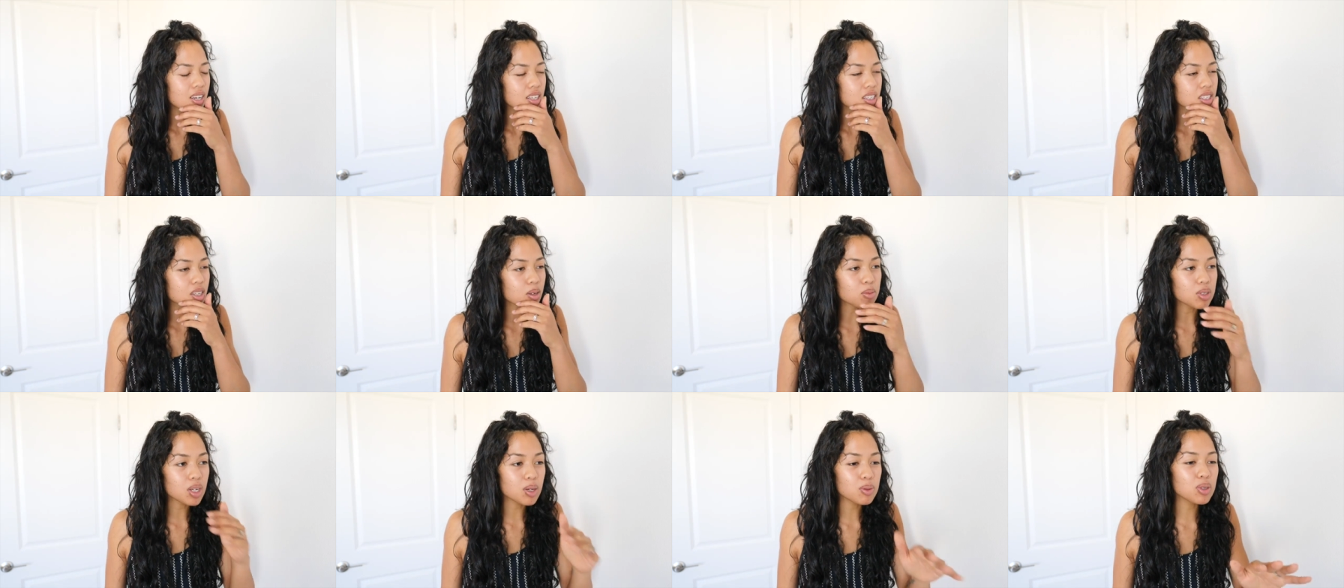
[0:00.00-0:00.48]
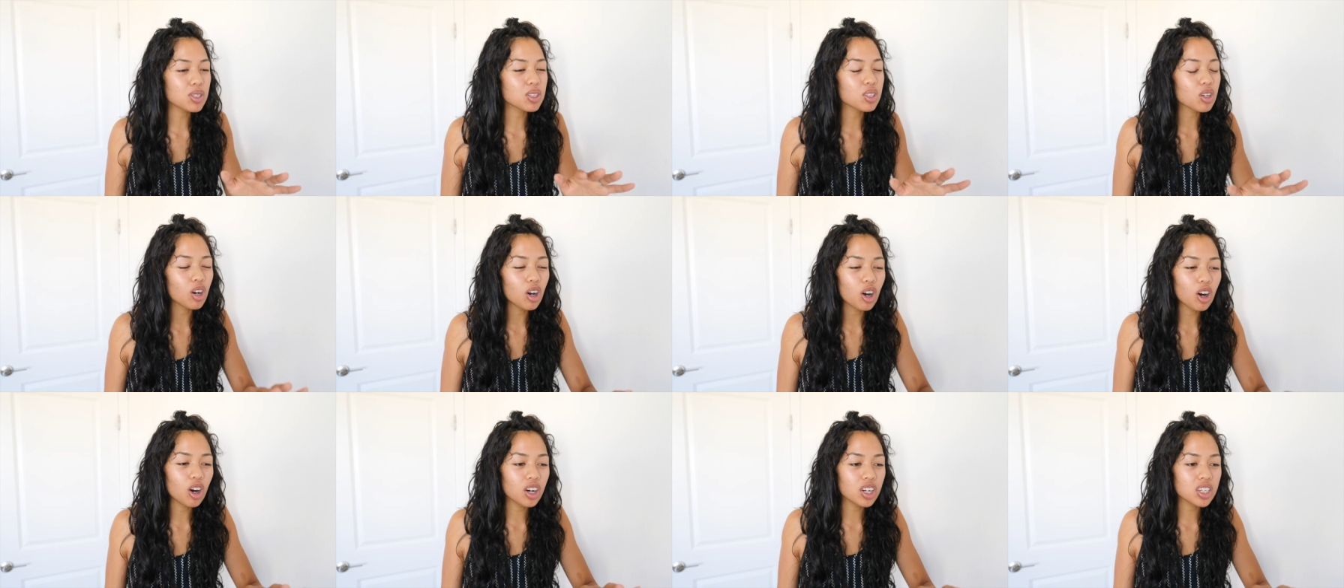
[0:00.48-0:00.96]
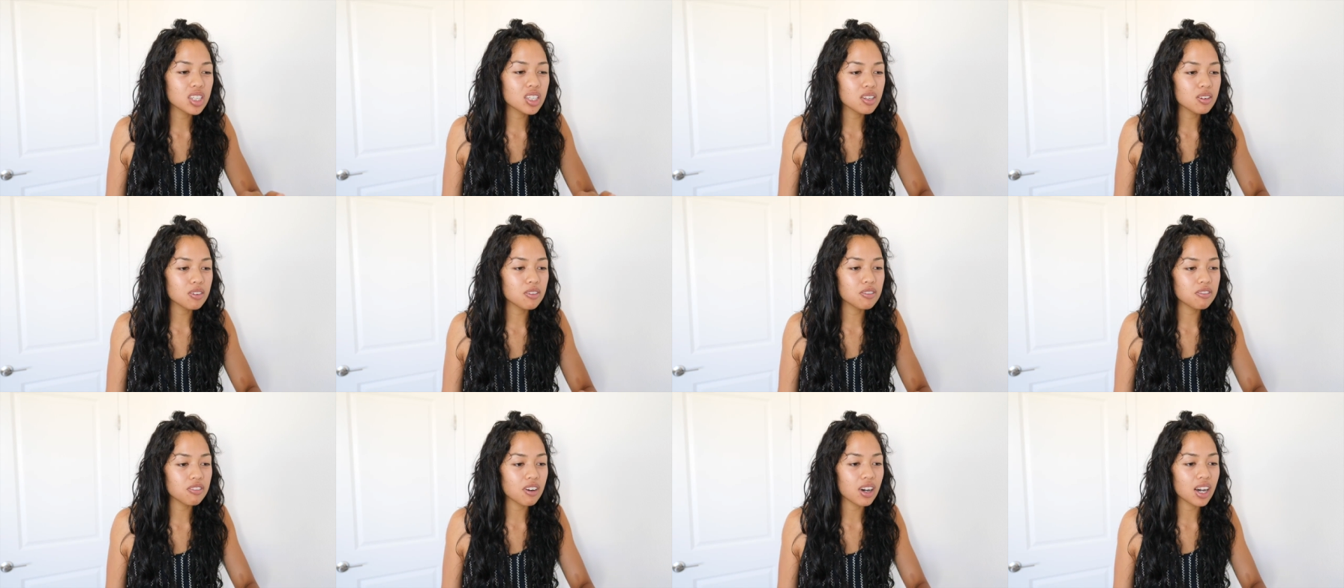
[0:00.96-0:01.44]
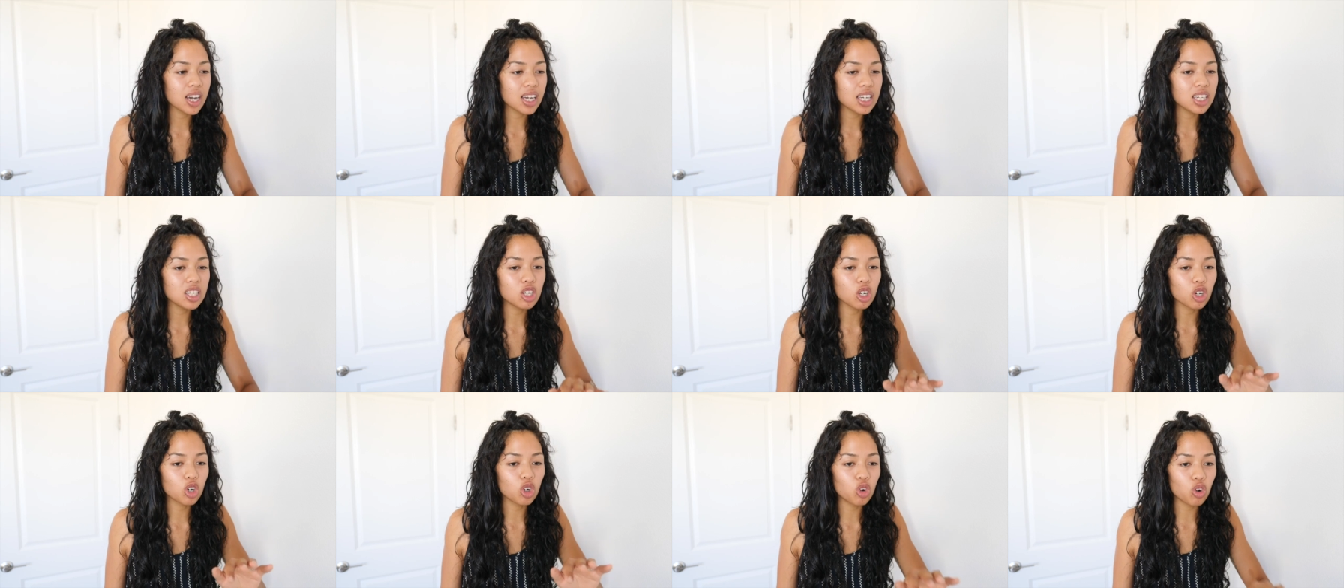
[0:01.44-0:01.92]
Sometimes it's hard to
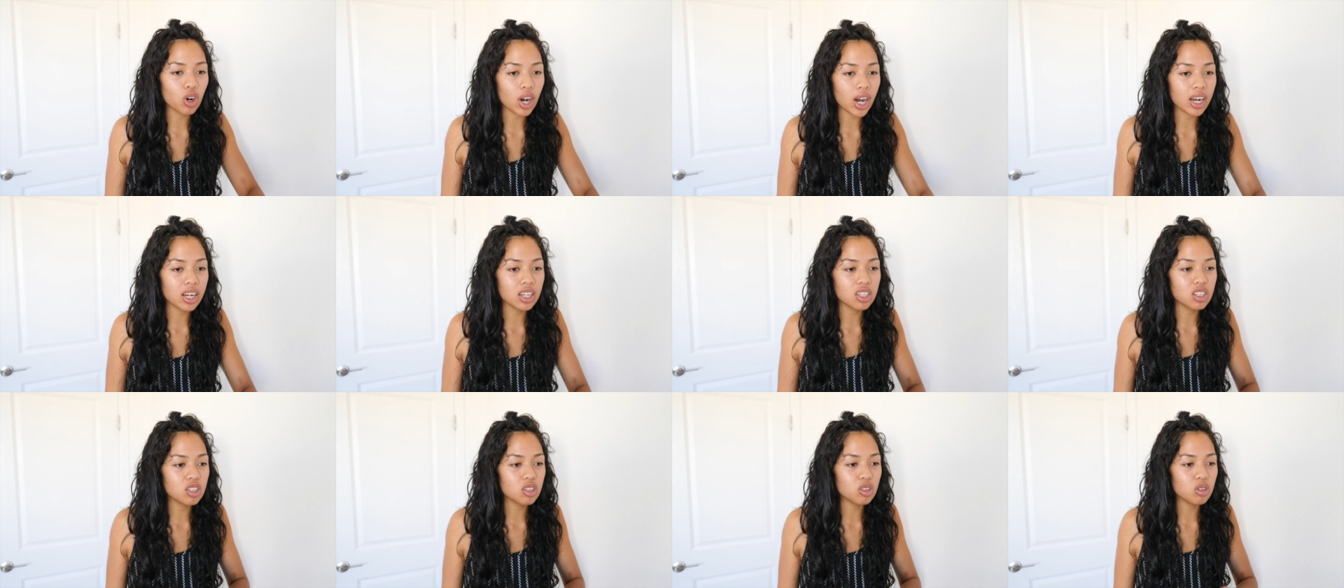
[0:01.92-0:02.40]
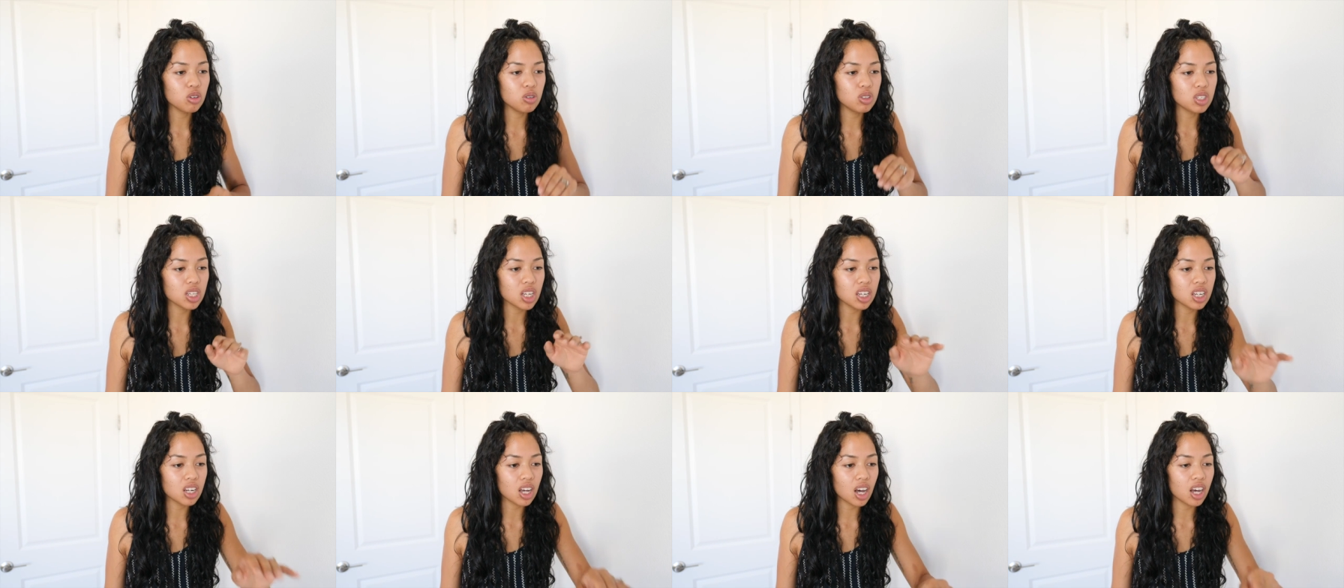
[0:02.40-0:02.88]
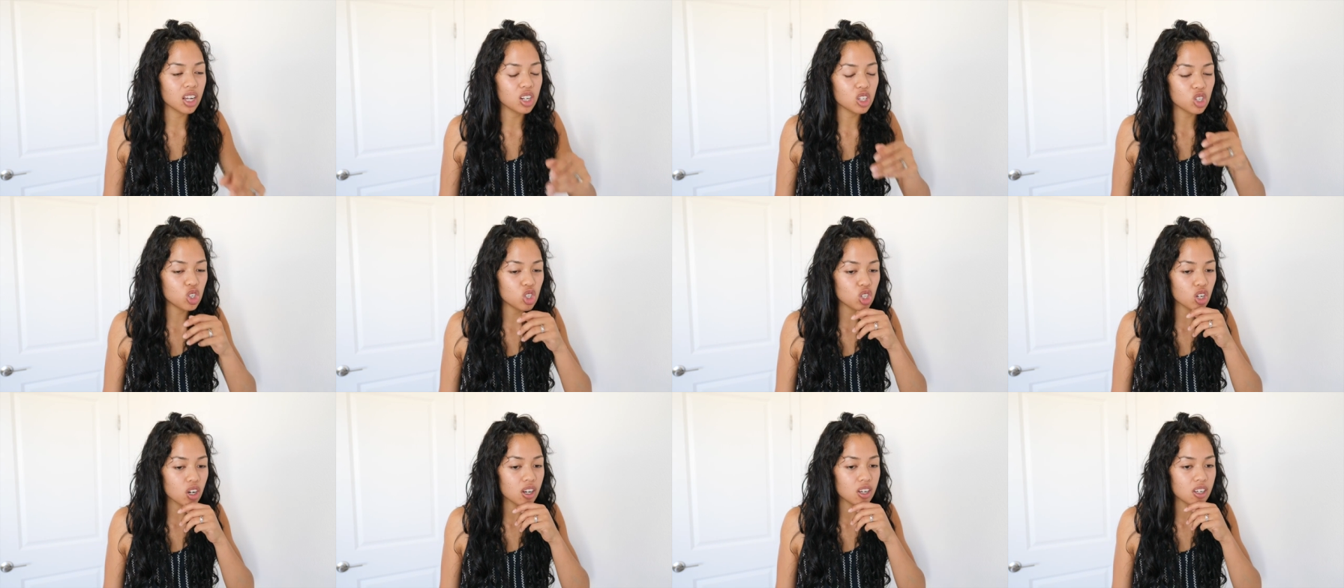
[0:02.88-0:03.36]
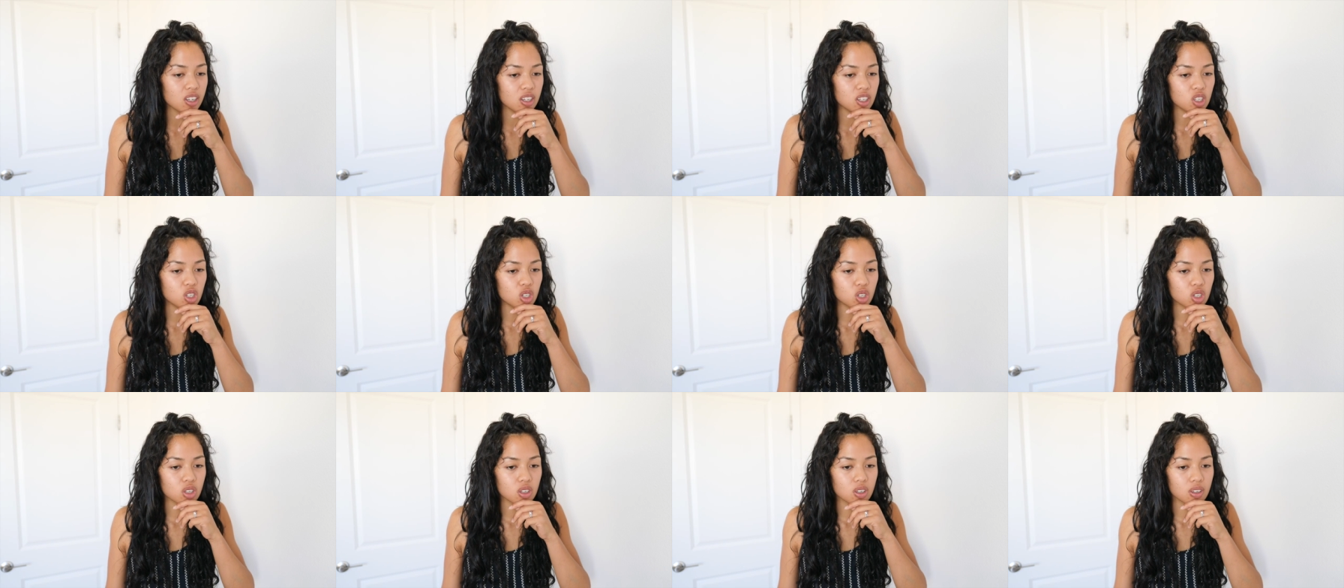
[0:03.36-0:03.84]
find gratitude, to not
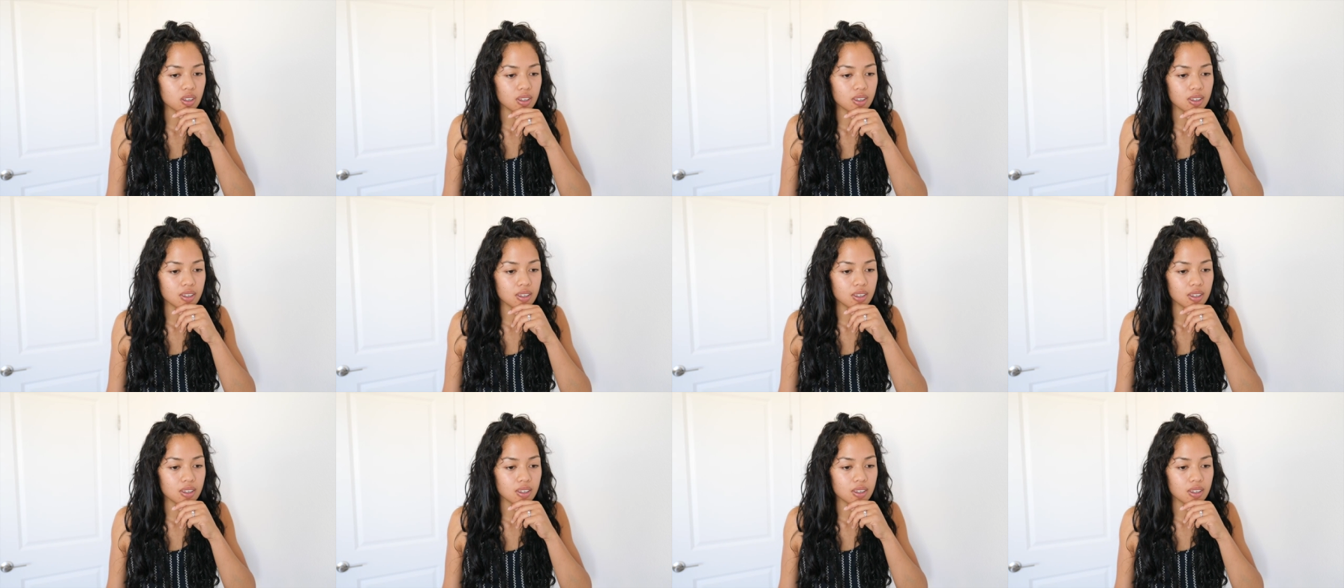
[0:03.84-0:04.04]
judge.